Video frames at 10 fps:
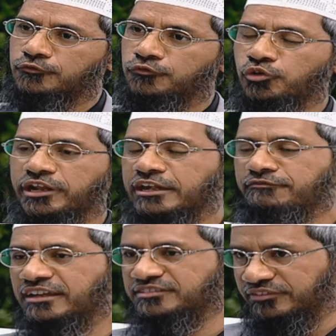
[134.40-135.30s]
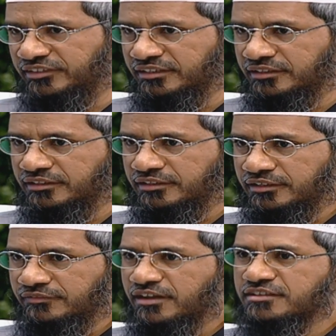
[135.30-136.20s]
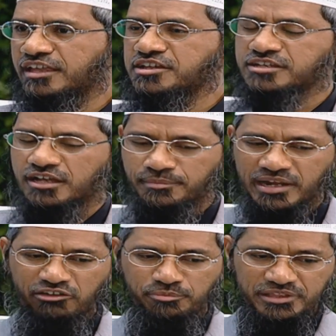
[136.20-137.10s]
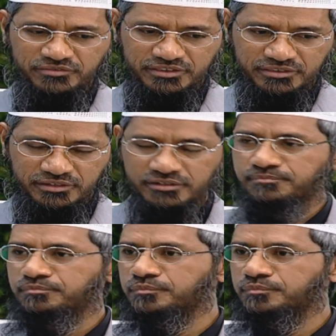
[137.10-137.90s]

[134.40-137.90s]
4857, where Hazrat Aisha, may Allah be pleased with her,